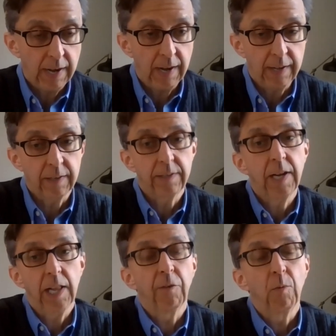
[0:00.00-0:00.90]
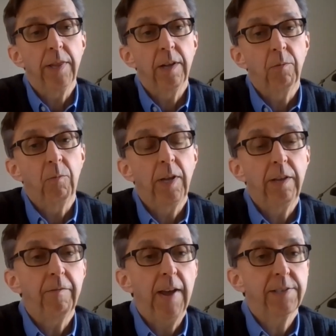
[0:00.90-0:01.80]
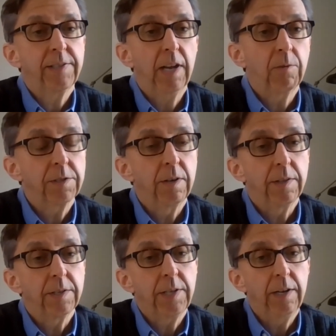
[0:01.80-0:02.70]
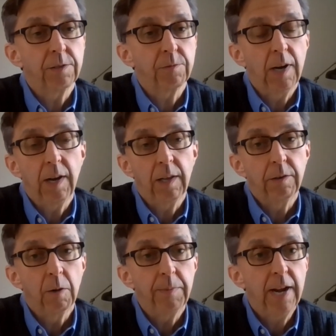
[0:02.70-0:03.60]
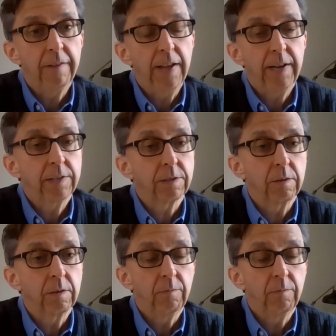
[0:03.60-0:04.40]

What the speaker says: I can tell everyone that we've asked that question of the state as well, and hope to have that answer.